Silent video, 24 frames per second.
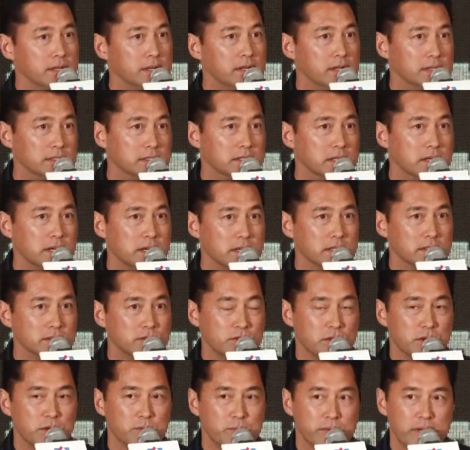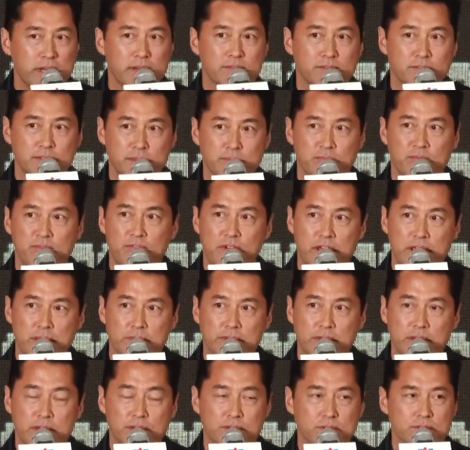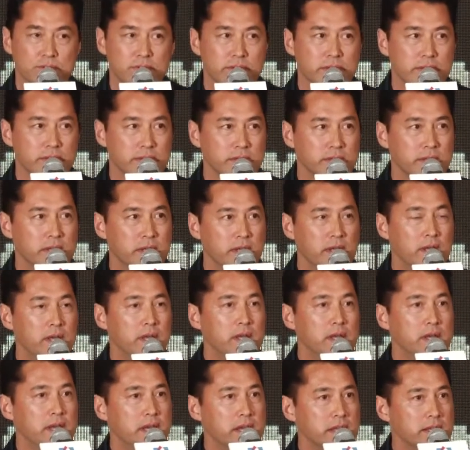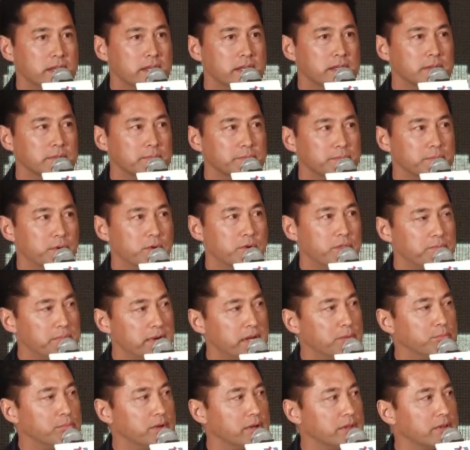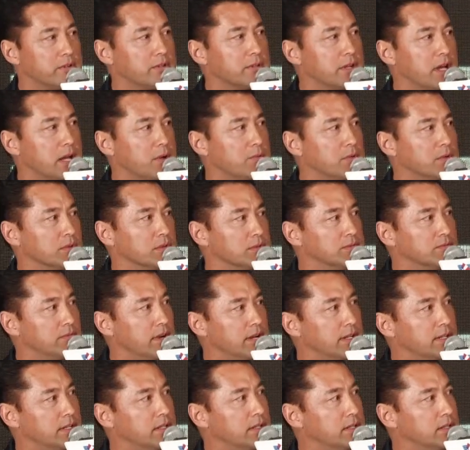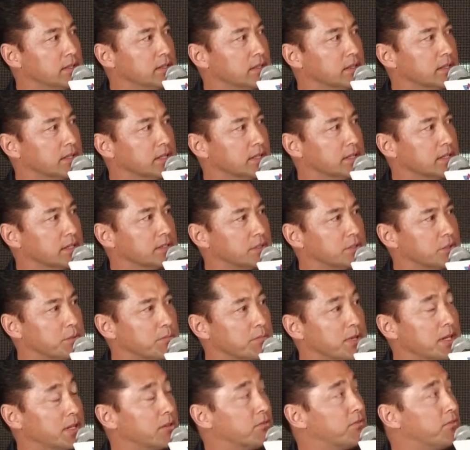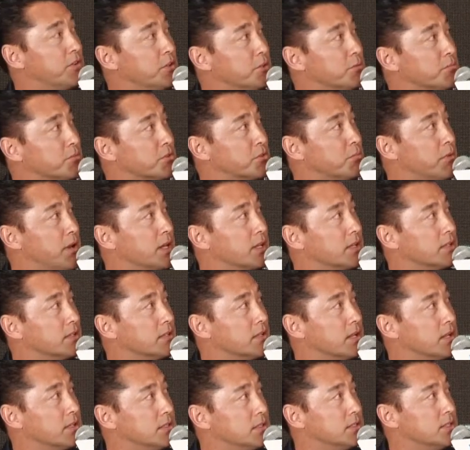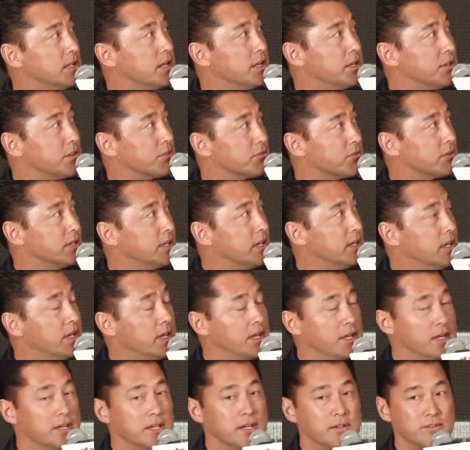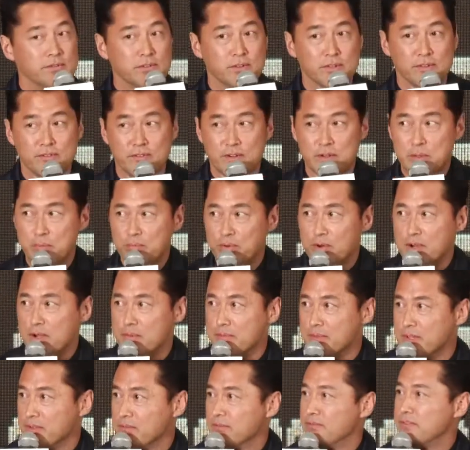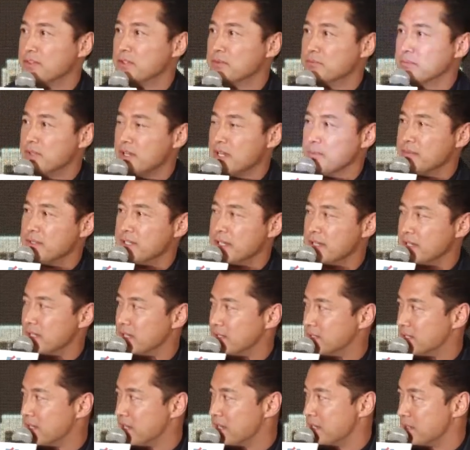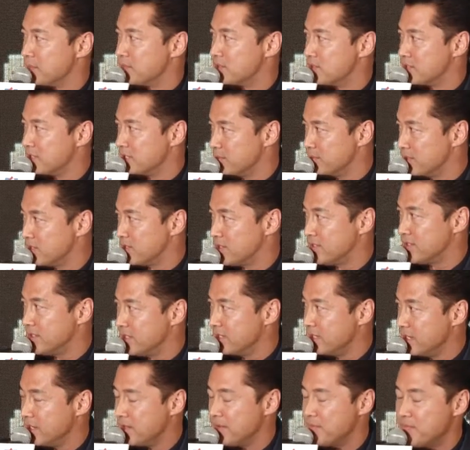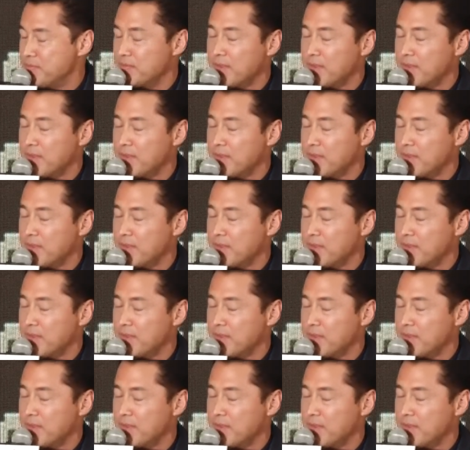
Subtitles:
Hong Kong, so we have some family history here. And then both my brother and I were invited to make films back in 1983 for a very prominent film company at that time, Cinema City.